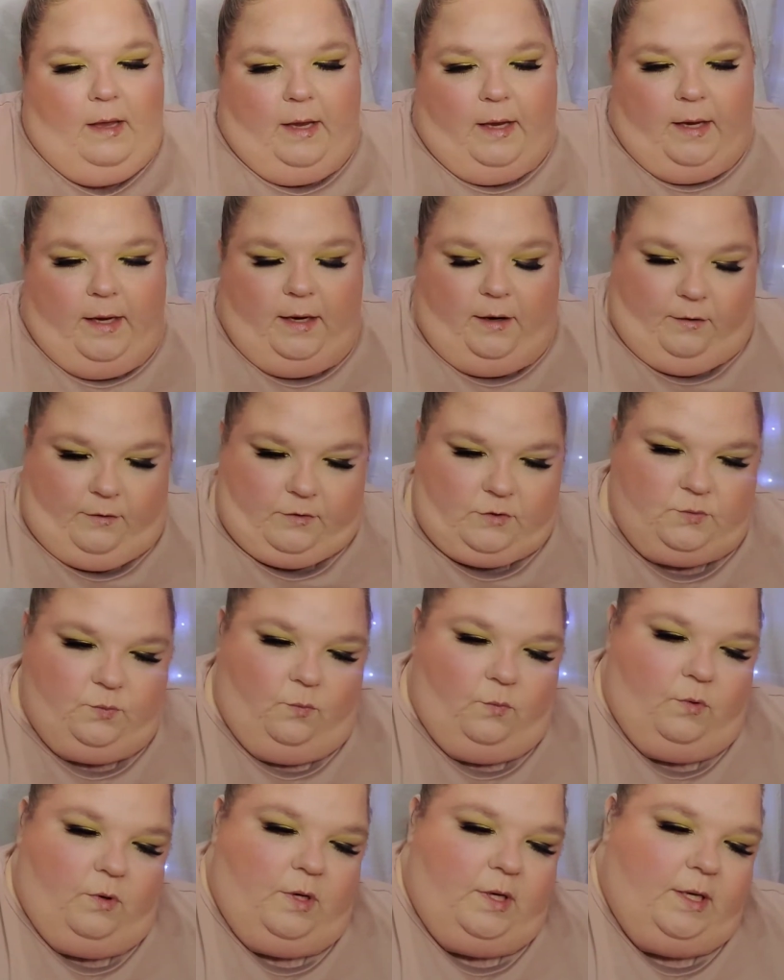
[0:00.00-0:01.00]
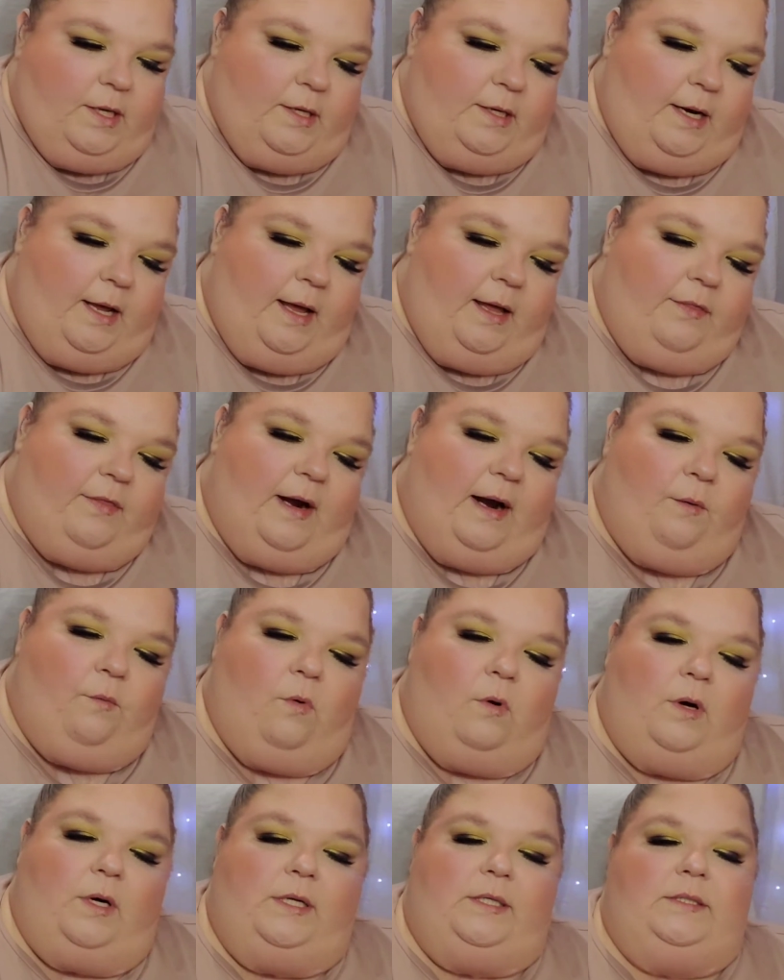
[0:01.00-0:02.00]
here's one that I
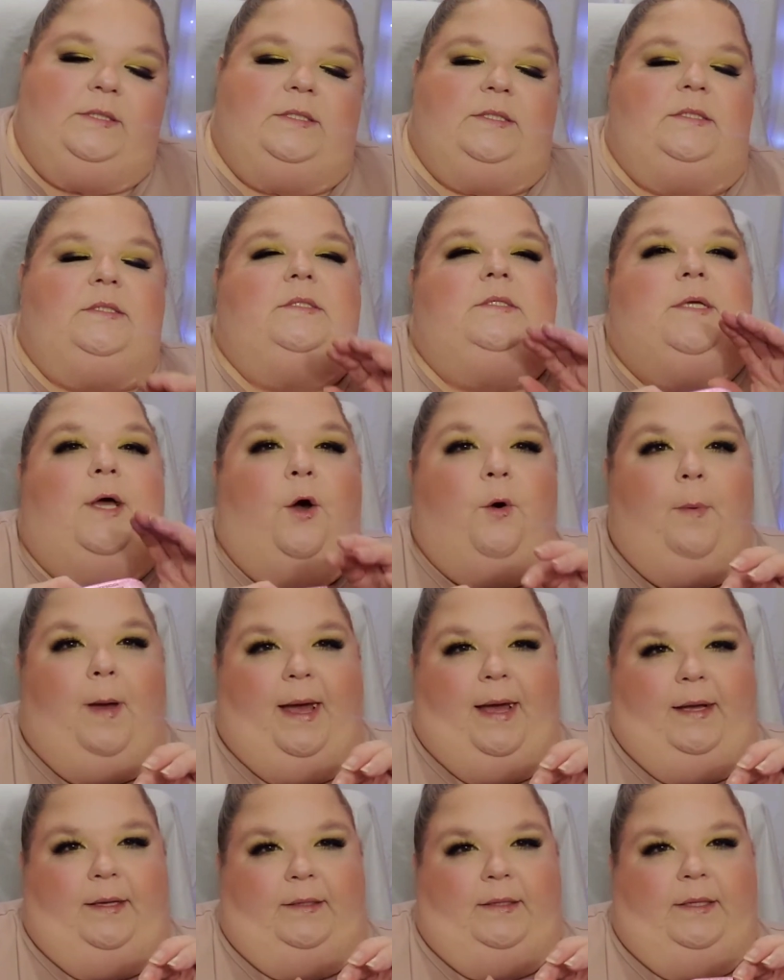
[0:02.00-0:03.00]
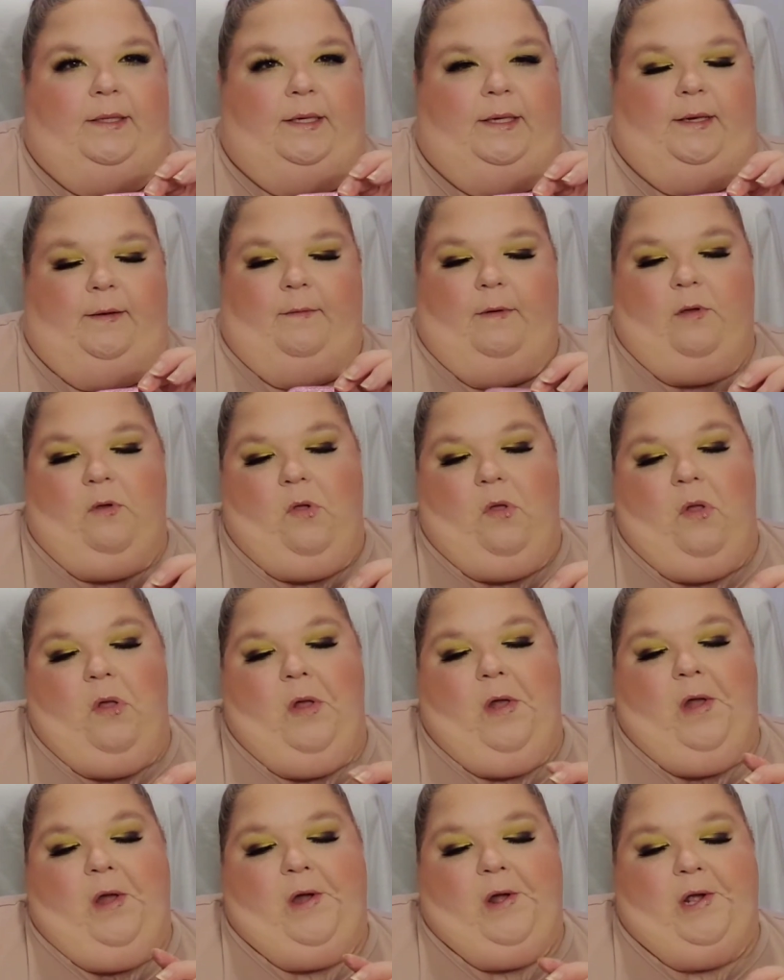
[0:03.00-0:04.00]
wanted so badly.
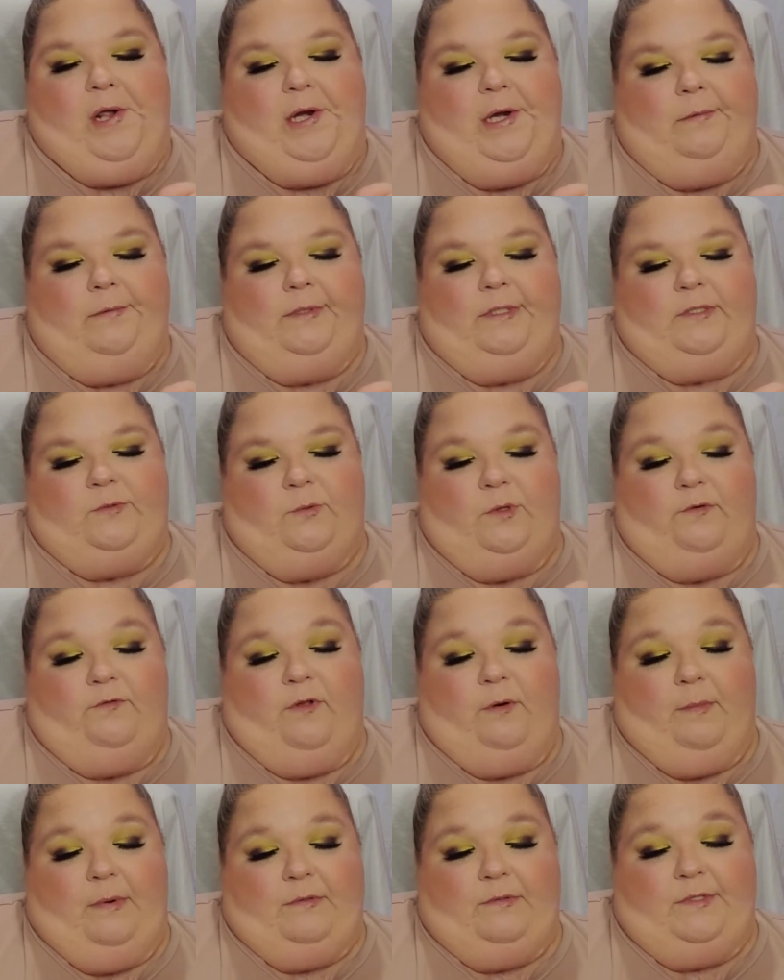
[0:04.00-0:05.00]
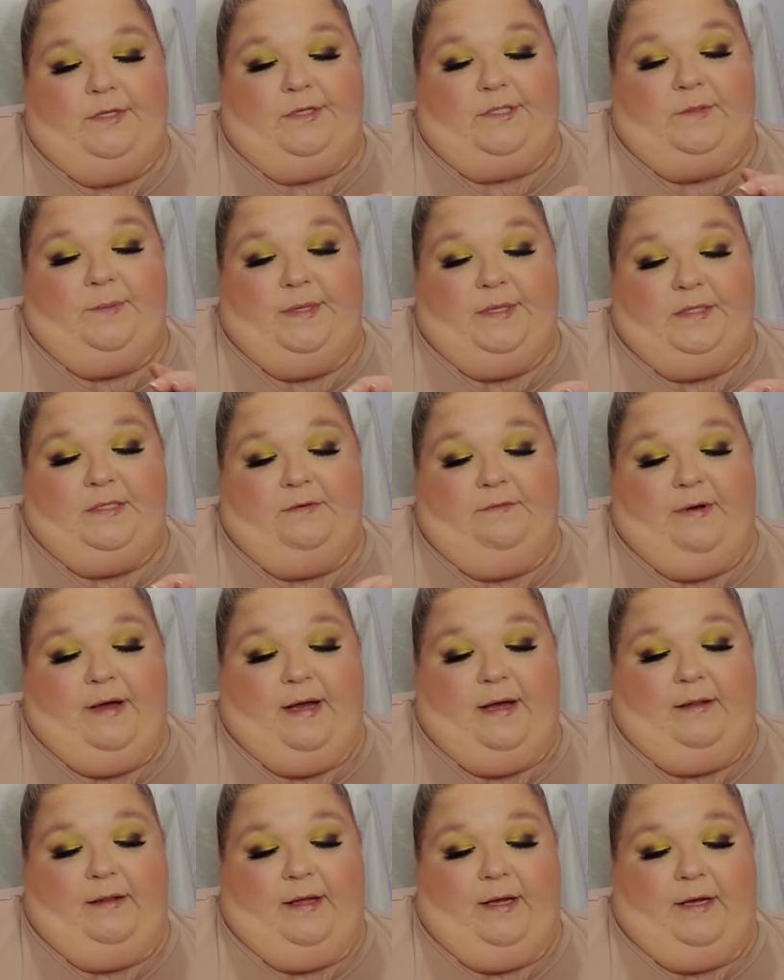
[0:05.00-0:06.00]
And it's one of their most expensive
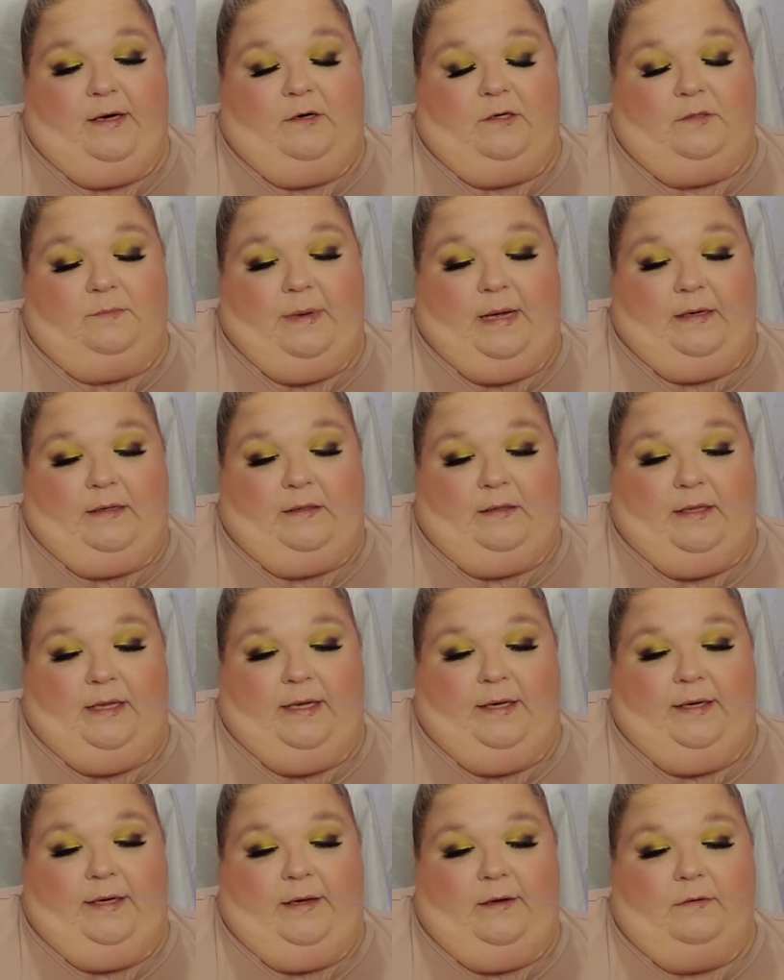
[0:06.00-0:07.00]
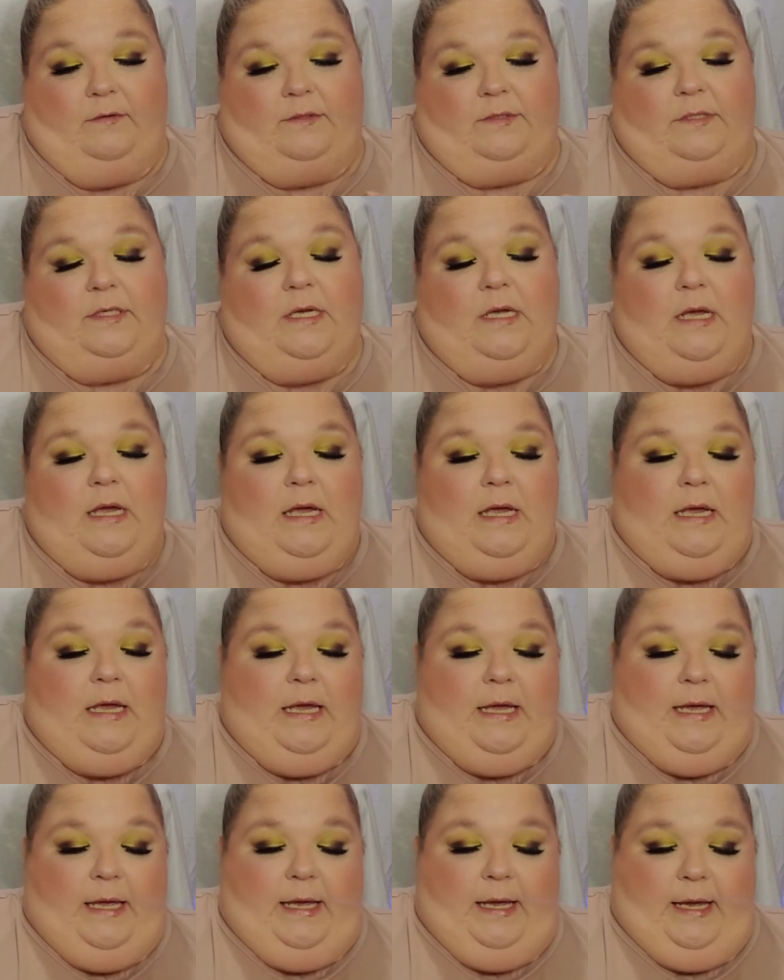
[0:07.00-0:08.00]
highlighters by Kaleidos.
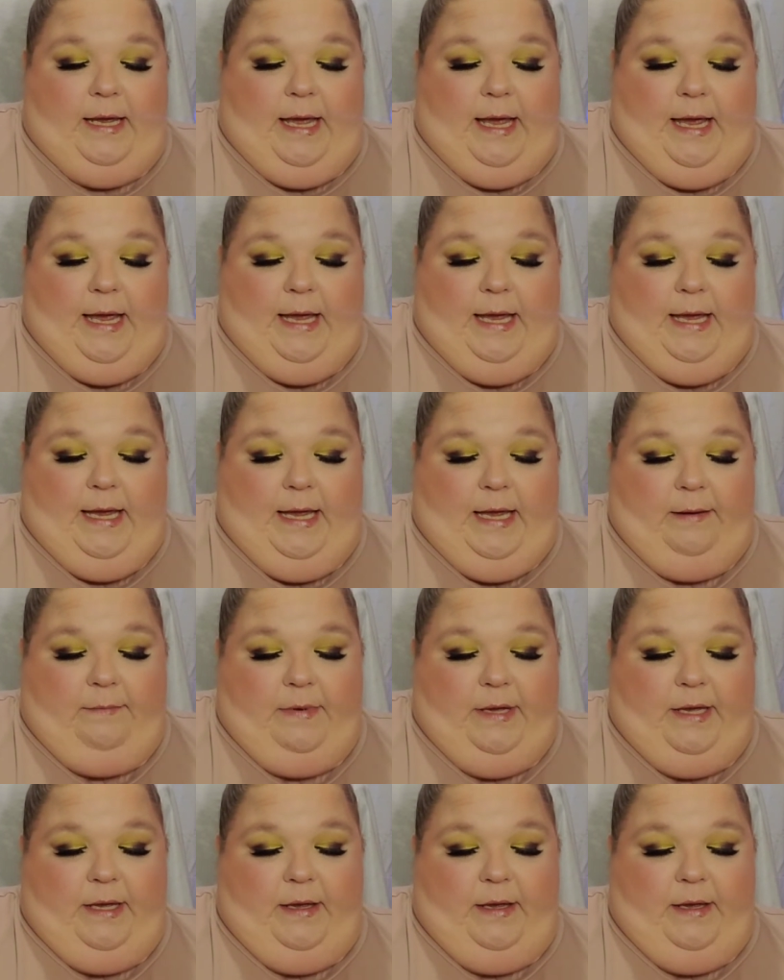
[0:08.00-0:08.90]
It came